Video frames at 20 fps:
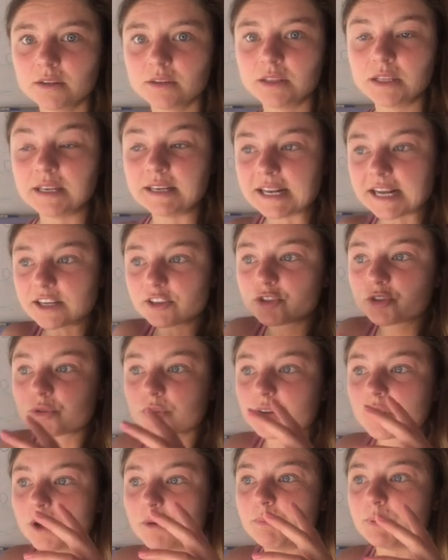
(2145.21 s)
the
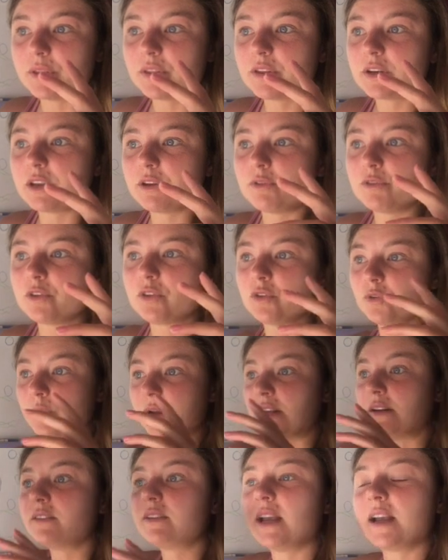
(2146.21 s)
natural ability to
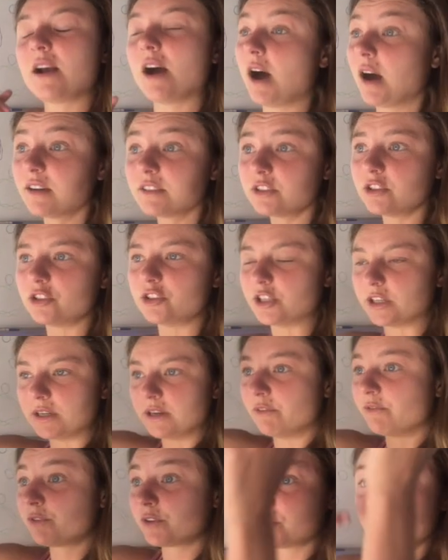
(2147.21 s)
intake oxygen
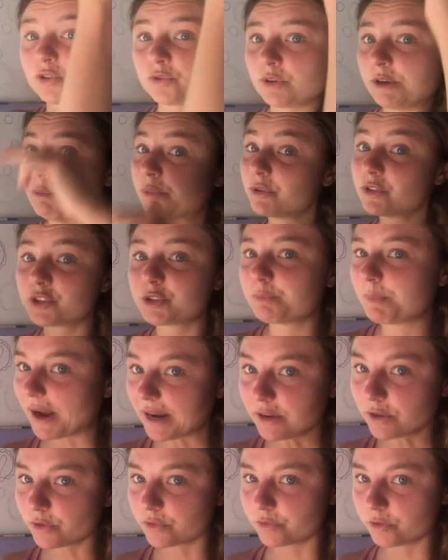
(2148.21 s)
and for cerebral
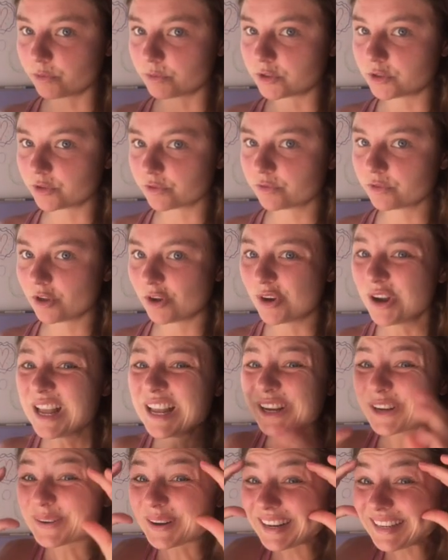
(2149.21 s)
spinal fluid to flow,
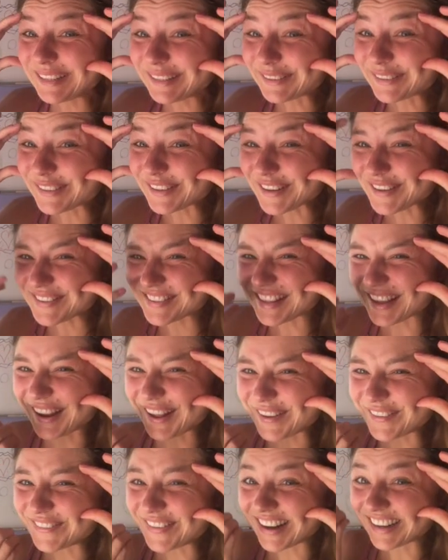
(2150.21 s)
cranial nerves
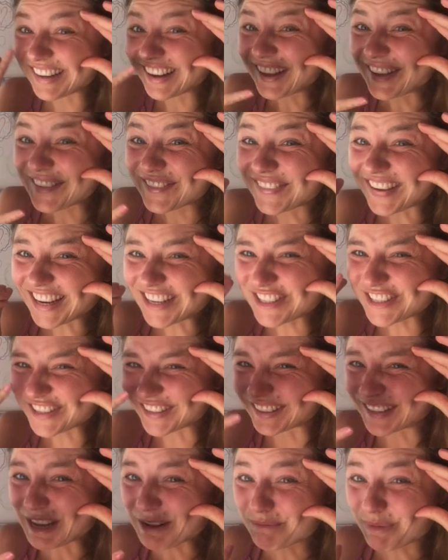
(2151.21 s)
that affect
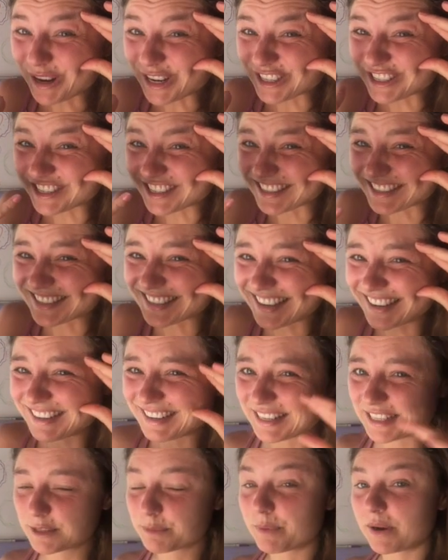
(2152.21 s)
facial postures
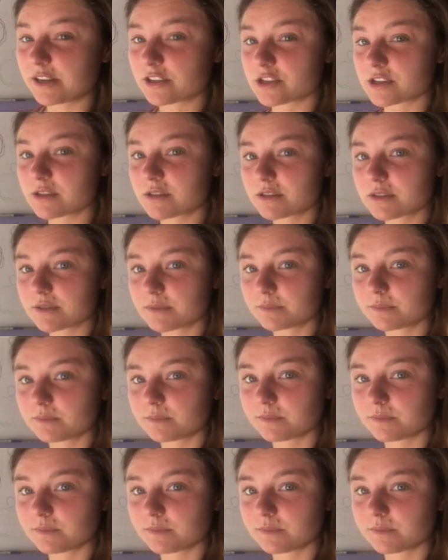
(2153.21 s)
and expressions.